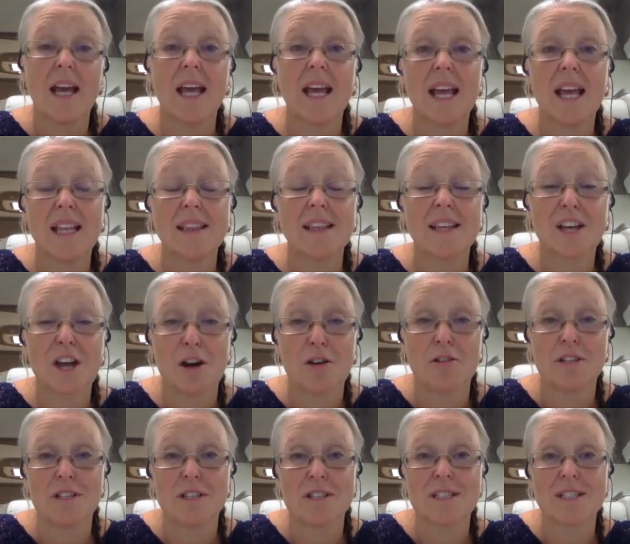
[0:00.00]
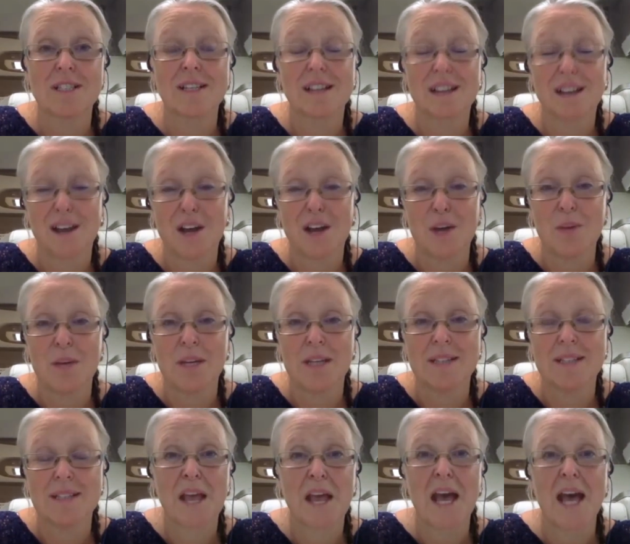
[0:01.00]
in the current climate.
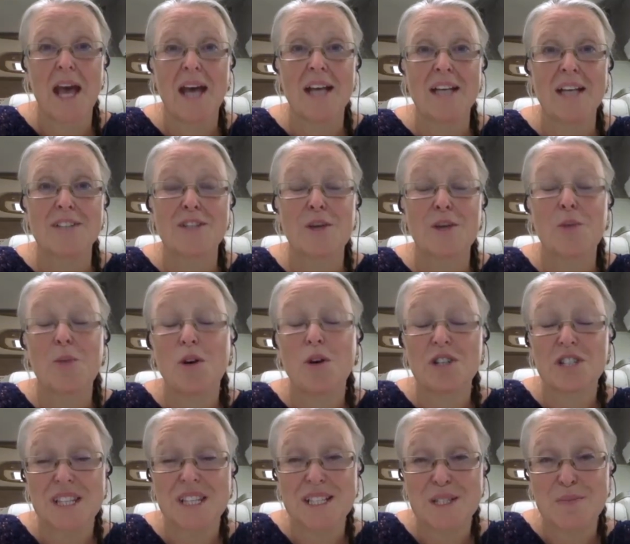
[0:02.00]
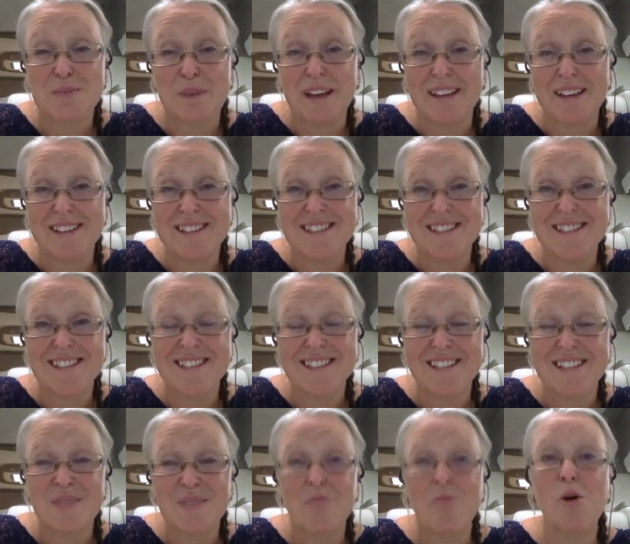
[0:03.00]
So watch this space.
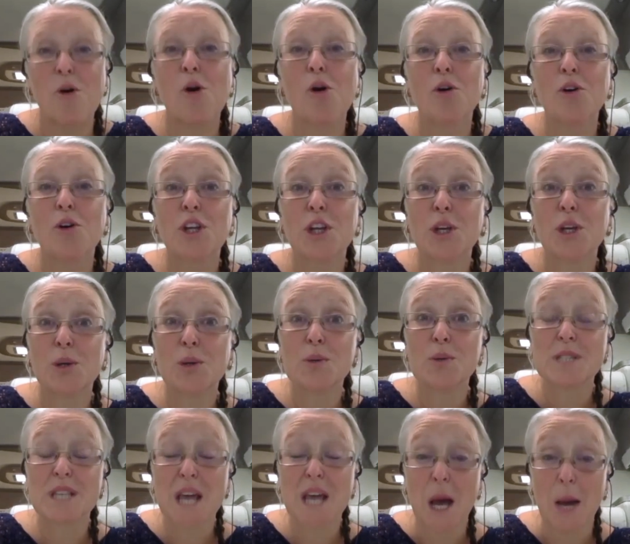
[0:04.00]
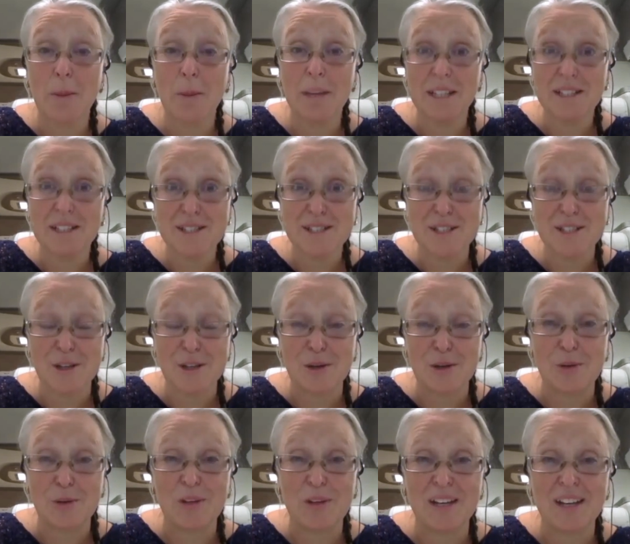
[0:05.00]
More news coming
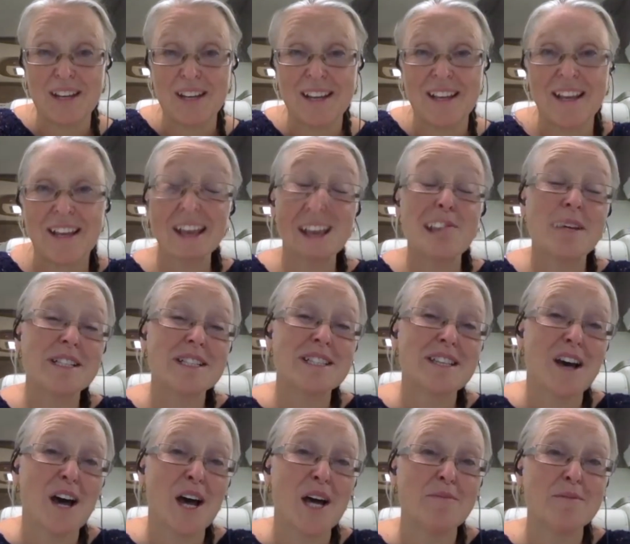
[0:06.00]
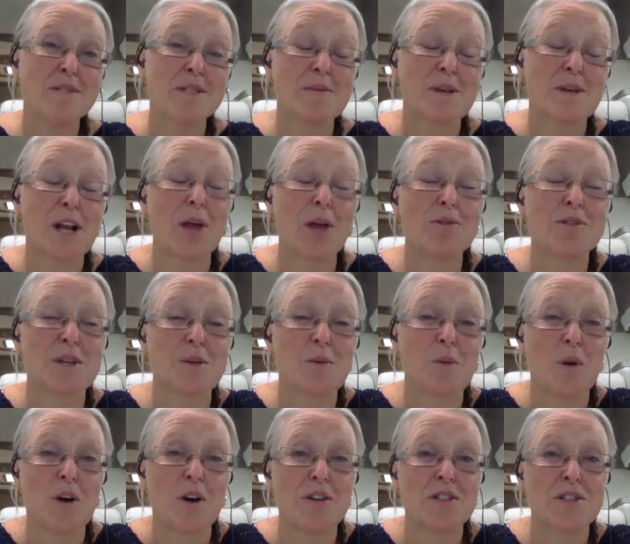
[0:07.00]
soon. In the meantime, some closing
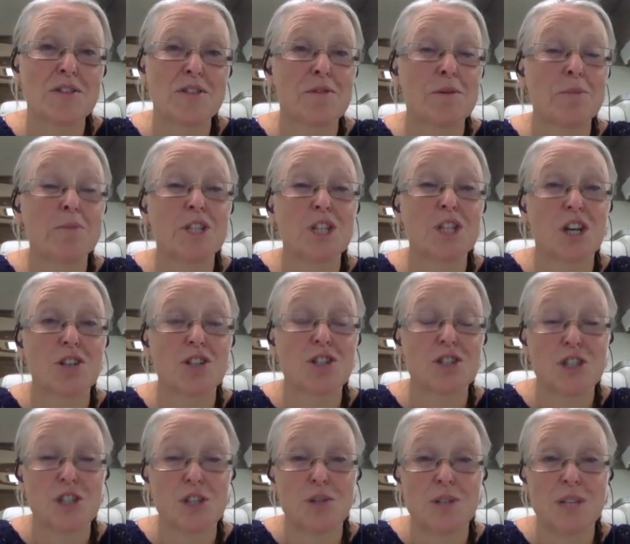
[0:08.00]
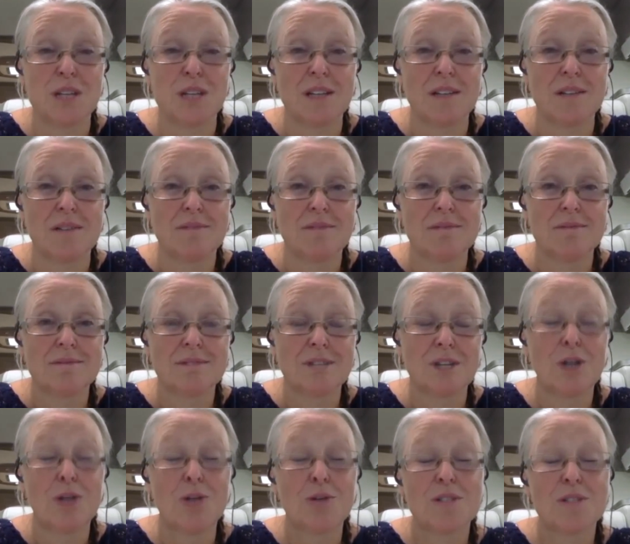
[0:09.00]
words from Judge Judy,
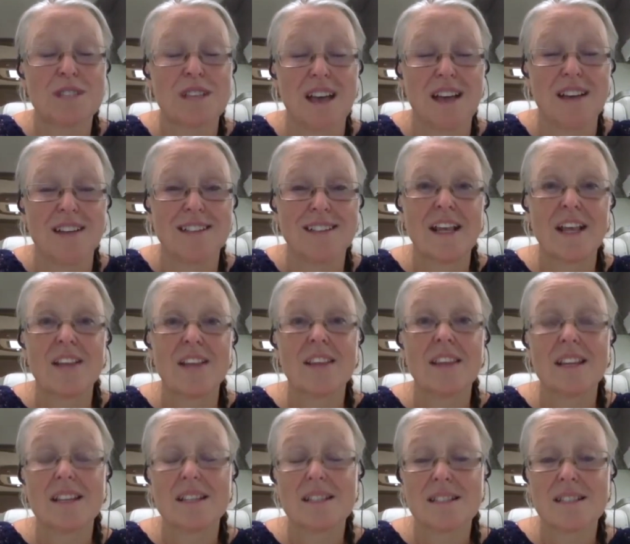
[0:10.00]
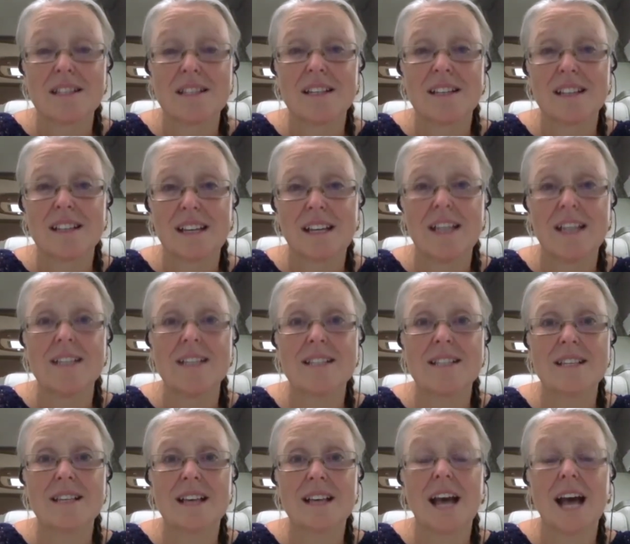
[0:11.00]
who said, "This
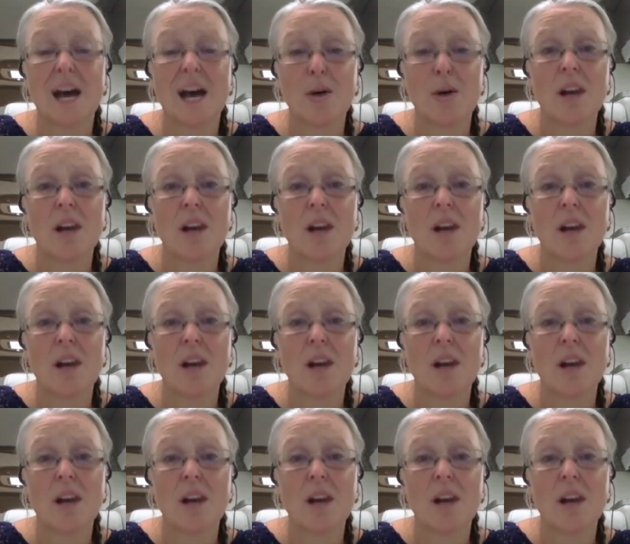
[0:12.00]
is our